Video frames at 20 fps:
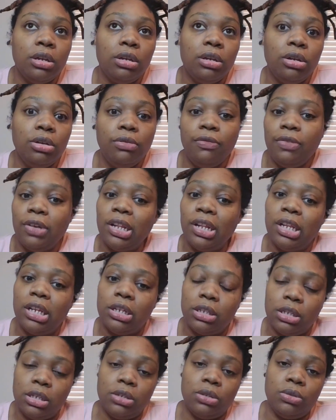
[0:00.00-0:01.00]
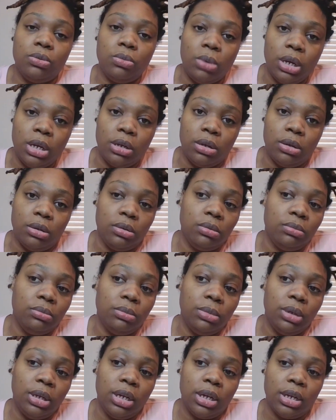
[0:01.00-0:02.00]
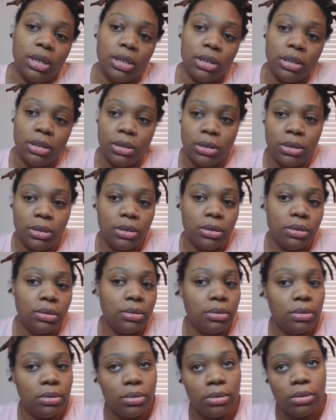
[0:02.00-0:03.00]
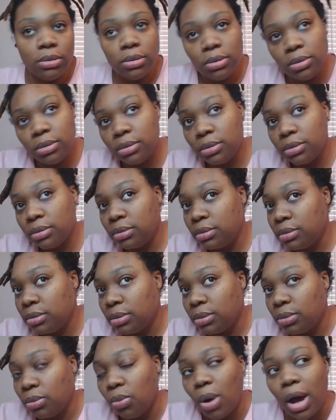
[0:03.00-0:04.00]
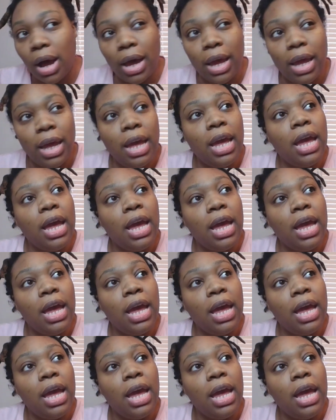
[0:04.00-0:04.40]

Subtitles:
new feelings as well because why?